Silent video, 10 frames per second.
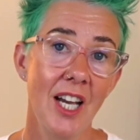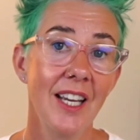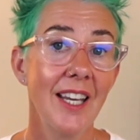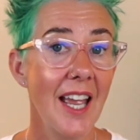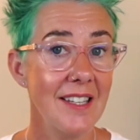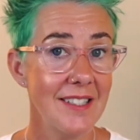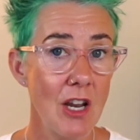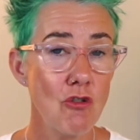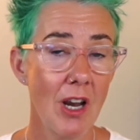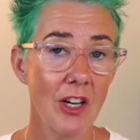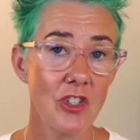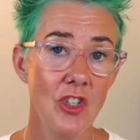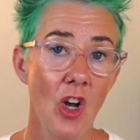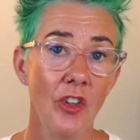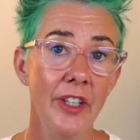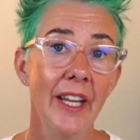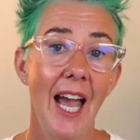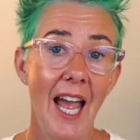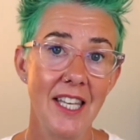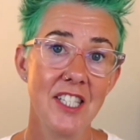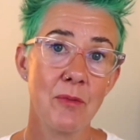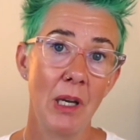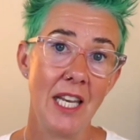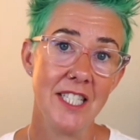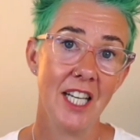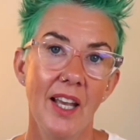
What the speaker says: get skin traction on, and splint it.